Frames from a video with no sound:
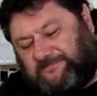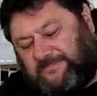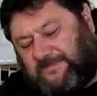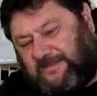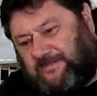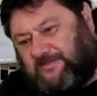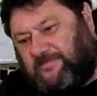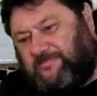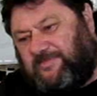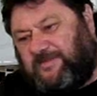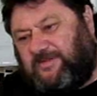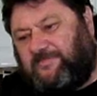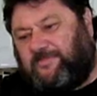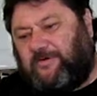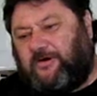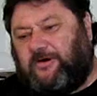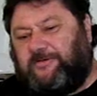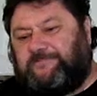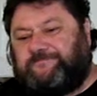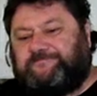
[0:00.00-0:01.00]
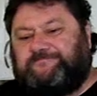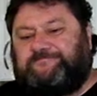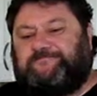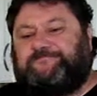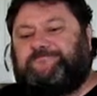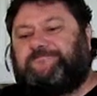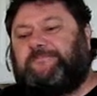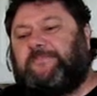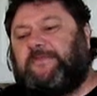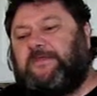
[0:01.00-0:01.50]
into the bigger pot,
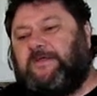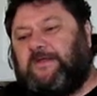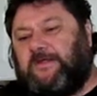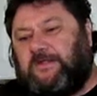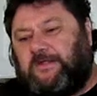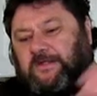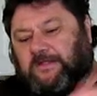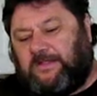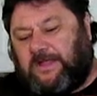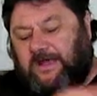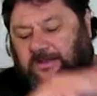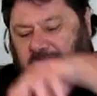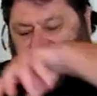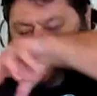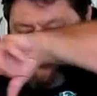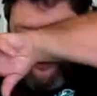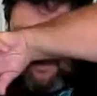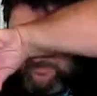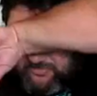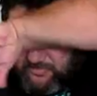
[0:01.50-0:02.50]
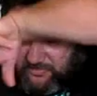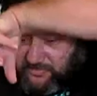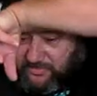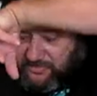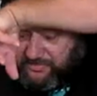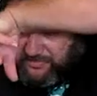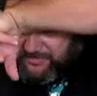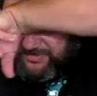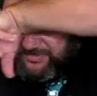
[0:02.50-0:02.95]
added some more water